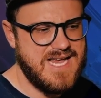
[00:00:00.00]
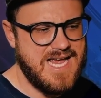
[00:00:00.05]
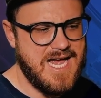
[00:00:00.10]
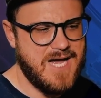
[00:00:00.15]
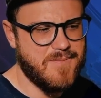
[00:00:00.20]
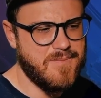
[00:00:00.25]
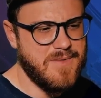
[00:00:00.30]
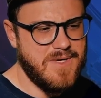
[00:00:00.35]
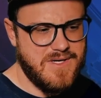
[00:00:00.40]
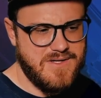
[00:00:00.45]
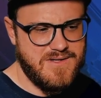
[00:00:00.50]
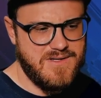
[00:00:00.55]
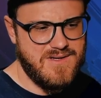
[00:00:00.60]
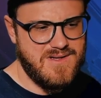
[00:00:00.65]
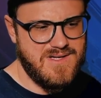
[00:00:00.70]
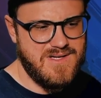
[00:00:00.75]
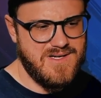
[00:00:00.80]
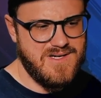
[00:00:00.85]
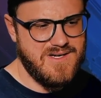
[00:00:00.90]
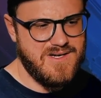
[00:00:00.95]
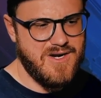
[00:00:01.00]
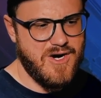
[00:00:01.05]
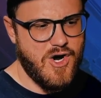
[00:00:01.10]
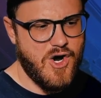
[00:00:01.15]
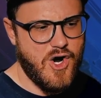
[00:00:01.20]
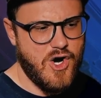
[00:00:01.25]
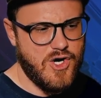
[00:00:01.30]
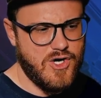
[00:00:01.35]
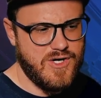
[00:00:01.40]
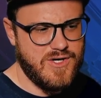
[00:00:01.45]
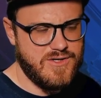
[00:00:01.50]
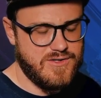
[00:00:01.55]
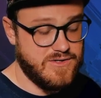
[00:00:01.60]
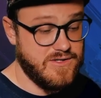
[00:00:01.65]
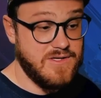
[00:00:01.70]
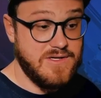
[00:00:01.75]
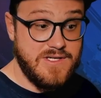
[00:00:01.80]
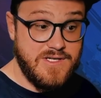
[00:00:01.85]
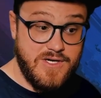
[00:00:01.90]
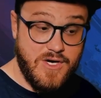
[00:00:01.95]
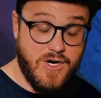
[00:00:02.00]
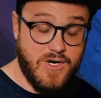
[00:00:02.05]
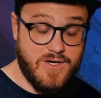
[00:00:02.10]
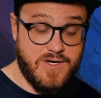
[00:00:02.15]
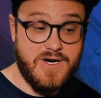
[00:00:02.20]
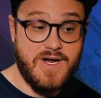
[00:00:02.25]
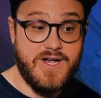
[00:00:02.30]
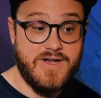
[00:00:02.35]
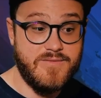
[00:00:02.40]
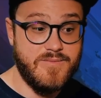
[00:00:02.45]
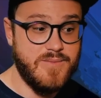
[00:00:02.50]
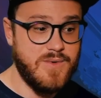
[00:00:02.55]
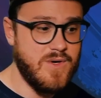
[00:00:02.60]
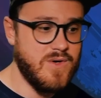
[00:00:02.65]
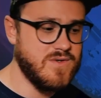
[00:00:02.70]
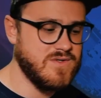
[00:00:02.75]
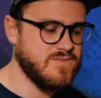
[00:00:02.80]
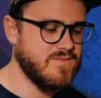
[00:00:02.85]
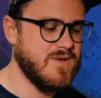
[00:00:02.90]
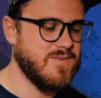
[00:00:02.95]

app deleted arc, delete archive post.